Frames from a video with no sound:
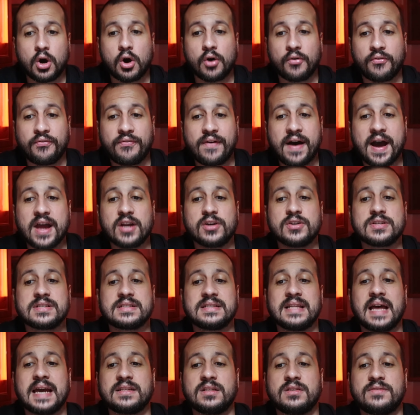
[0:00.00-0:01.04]
of
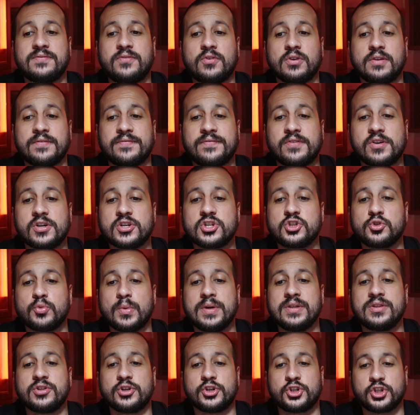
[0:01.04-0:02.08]
fires lighted for the first
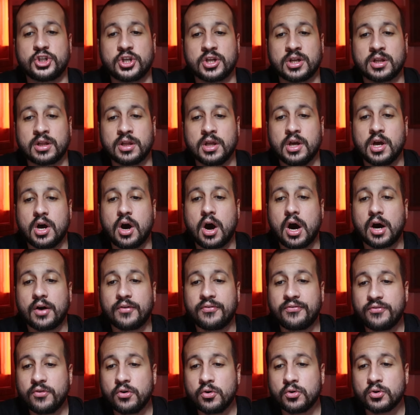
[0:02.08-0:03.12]
winter chill,
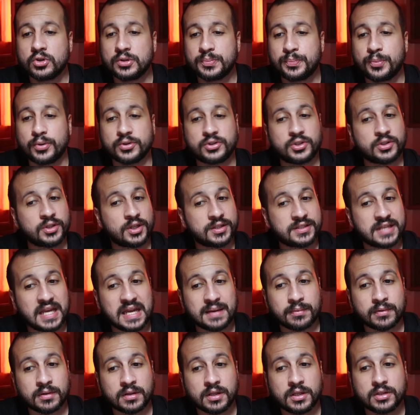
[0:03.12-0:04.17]
of food put on the
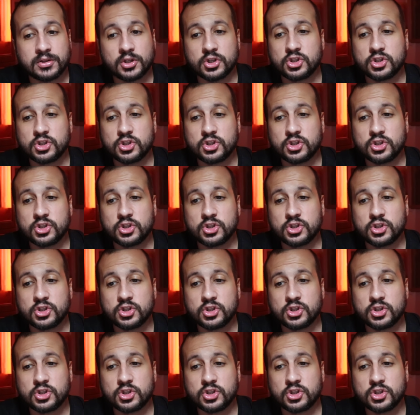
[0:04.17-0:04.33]
table.